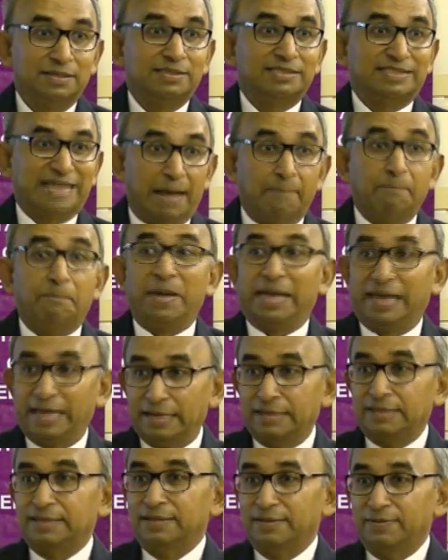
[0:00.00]
stamping
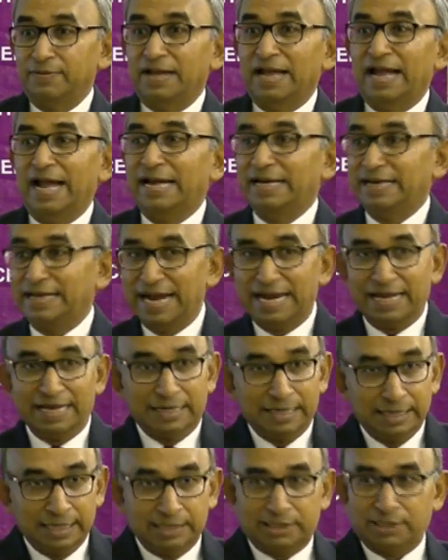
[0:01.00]
it and getting
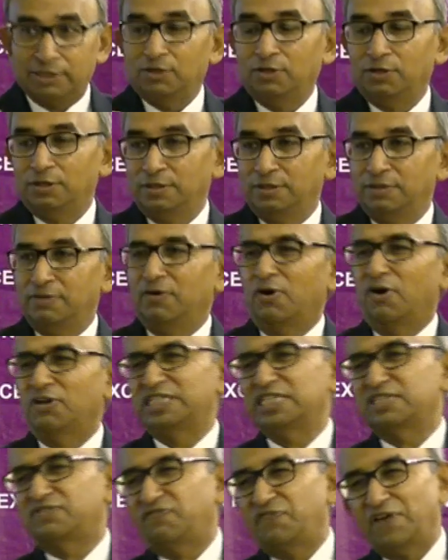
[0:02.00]
hurt, or
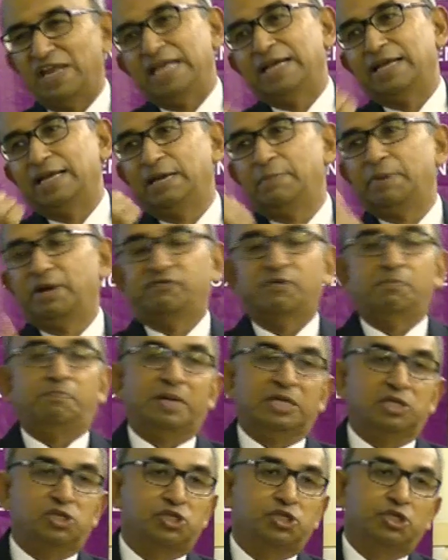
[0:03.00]
just feeling a little bit of a
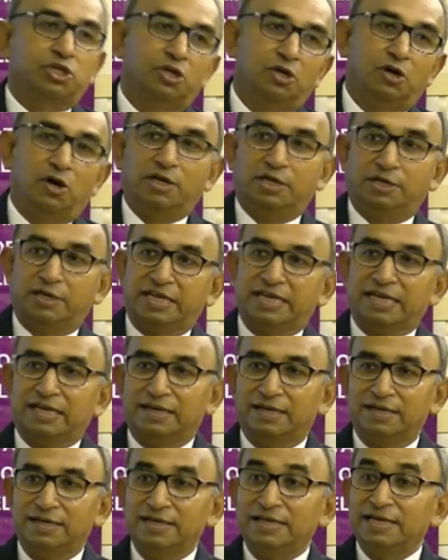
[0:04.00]
pinch on her heel.
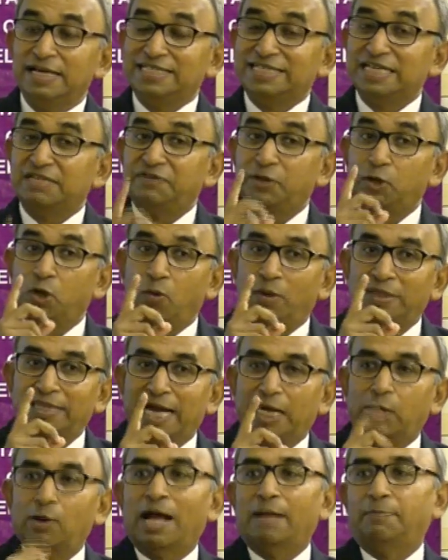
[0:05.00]
He says, we don't want
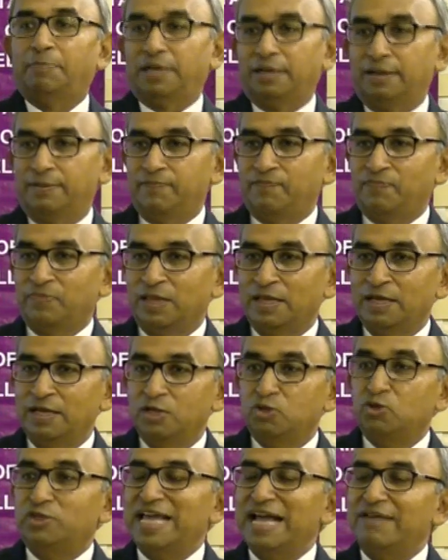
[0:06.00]
that to happen.
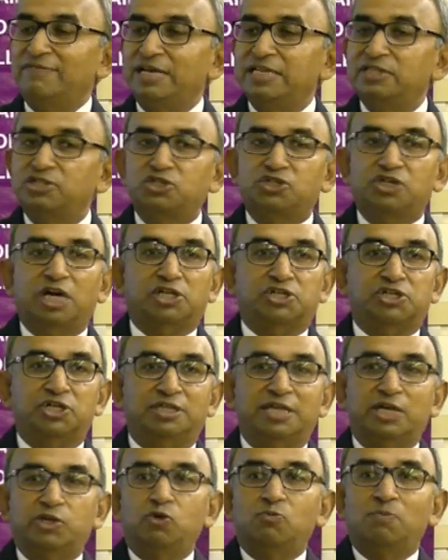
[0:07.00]
So they have an instruction
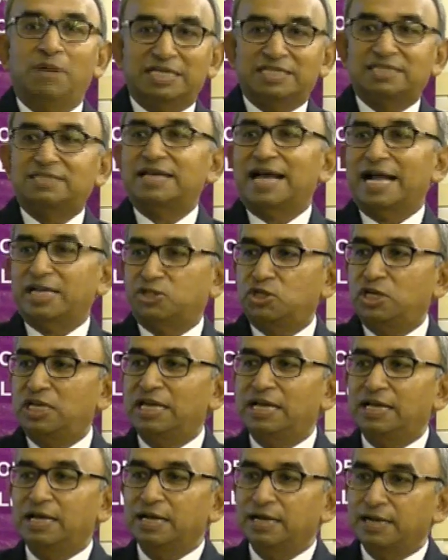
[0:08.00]
that you must
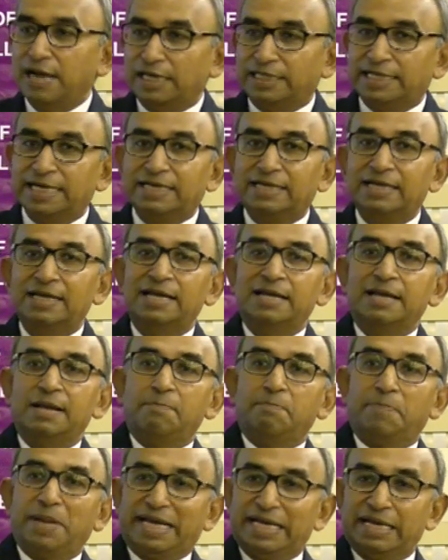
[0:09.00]
actually cut it,
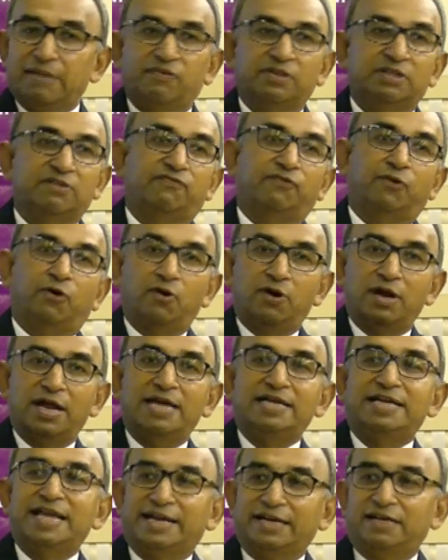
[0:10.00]
pick it up from the floor,
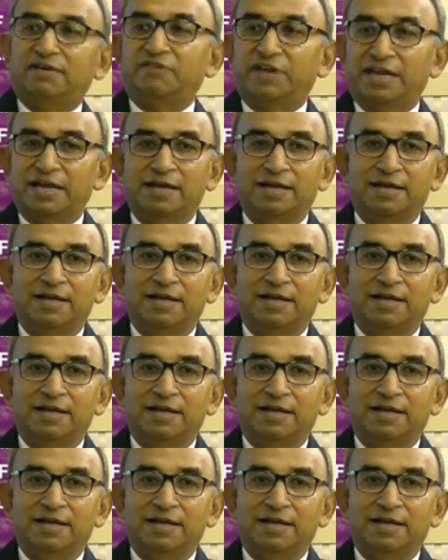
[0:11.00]
and take it away.